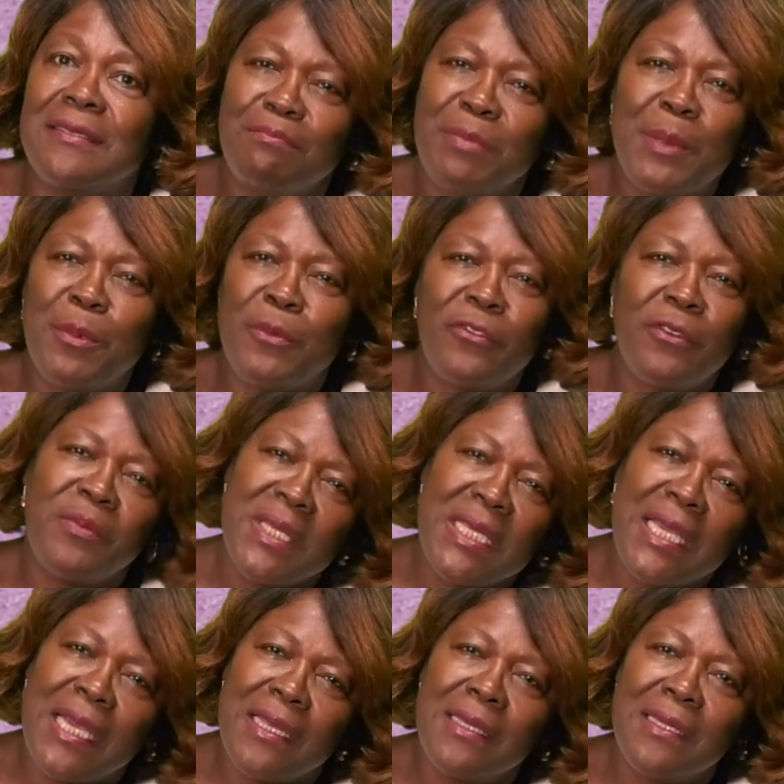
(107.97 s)
people from
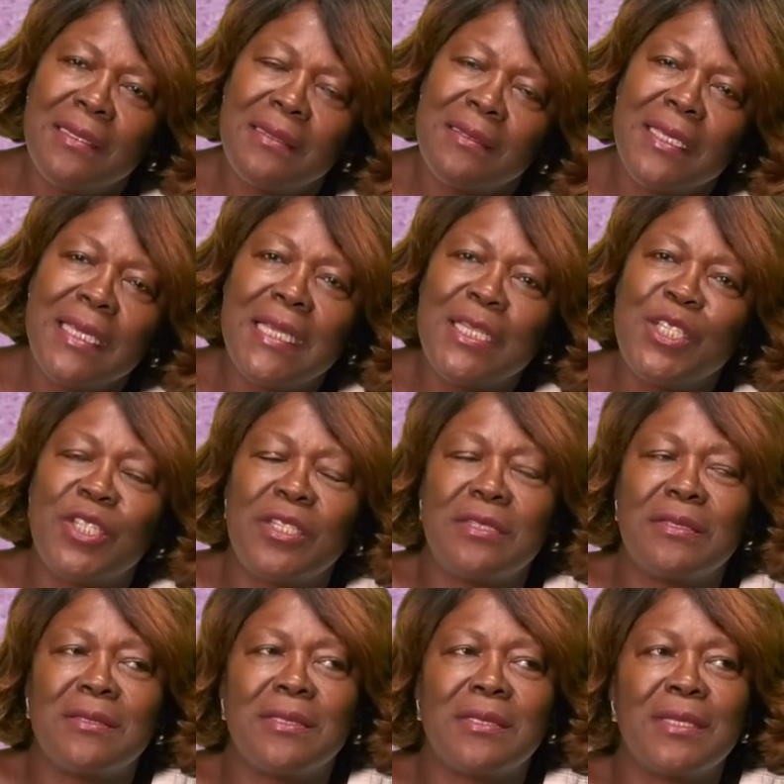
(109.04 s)
the island,
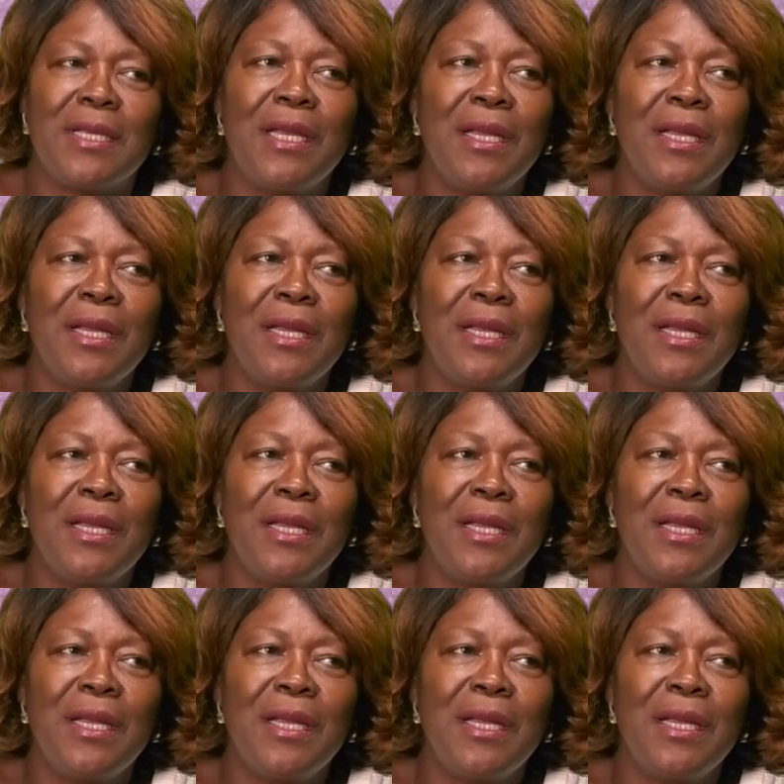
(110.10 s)
Haitians.